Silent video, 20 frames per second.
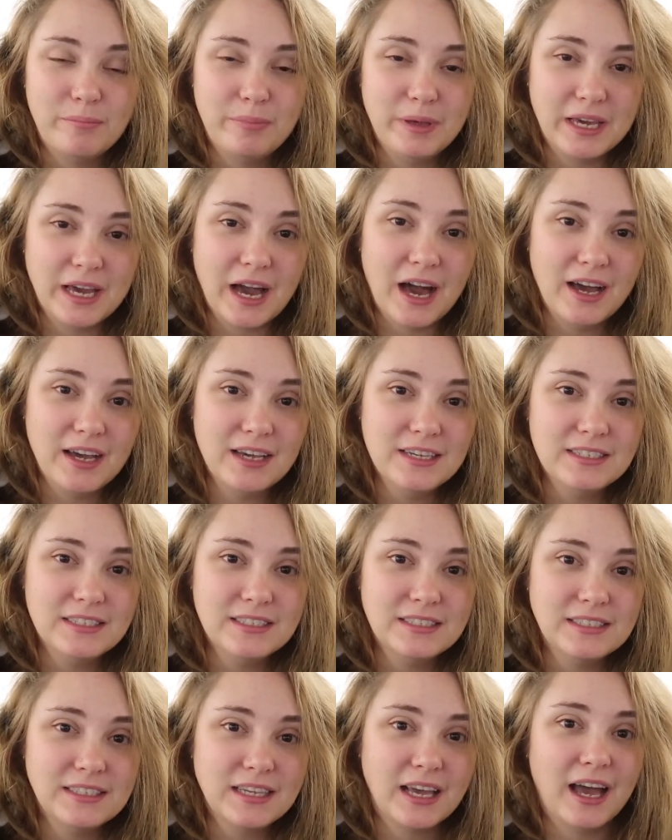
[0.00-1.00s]

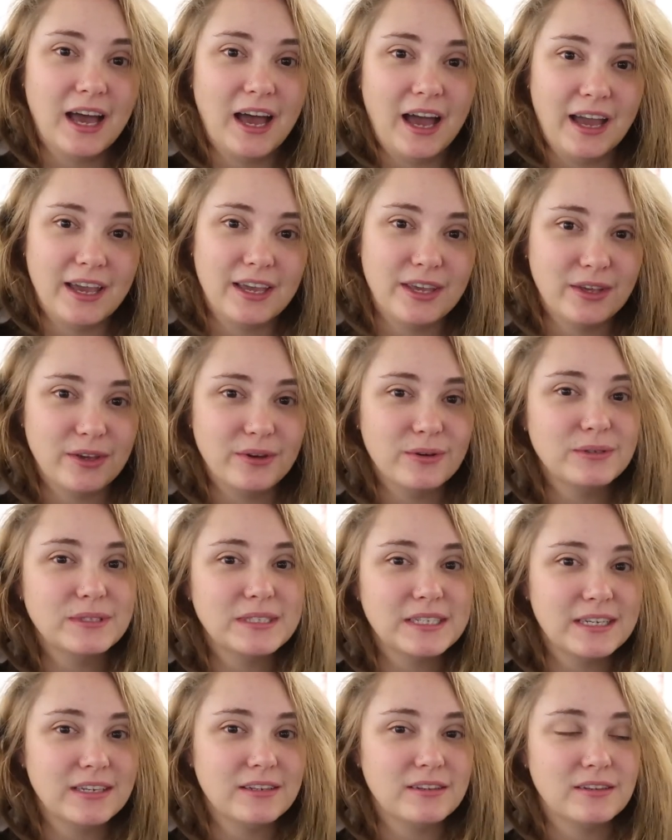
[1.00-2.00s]
because I
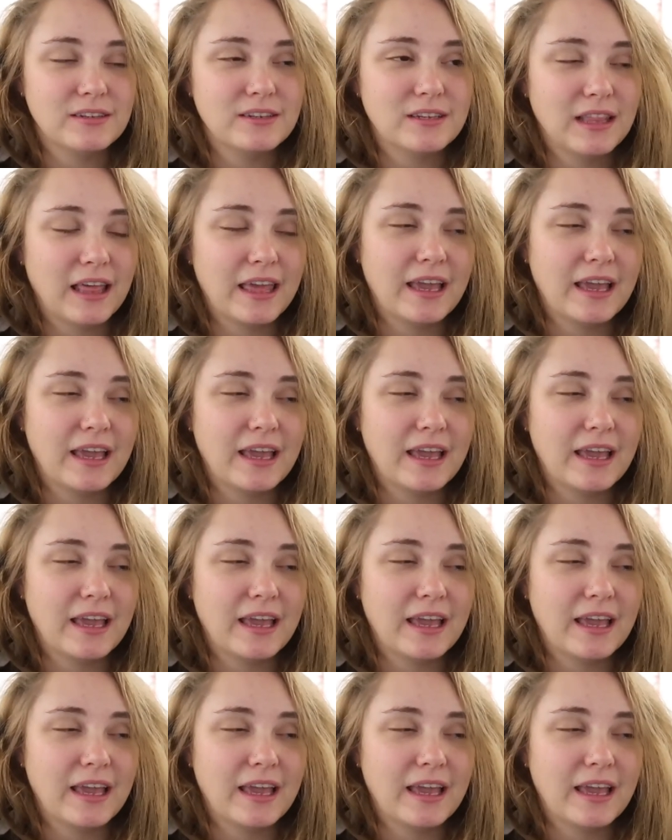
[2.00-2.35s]
use it,